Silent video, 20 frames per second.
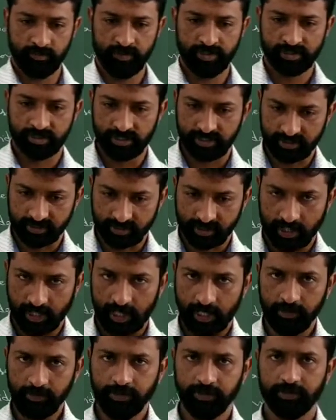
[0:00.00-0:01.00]
is
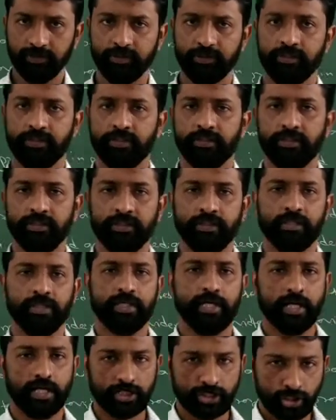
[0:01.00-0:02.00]
described,
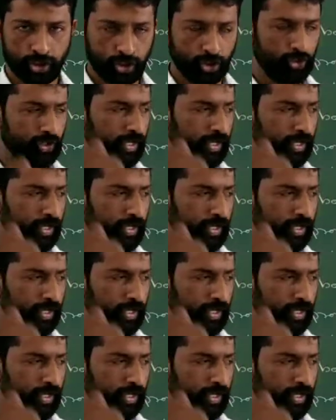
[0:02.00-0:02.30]
that should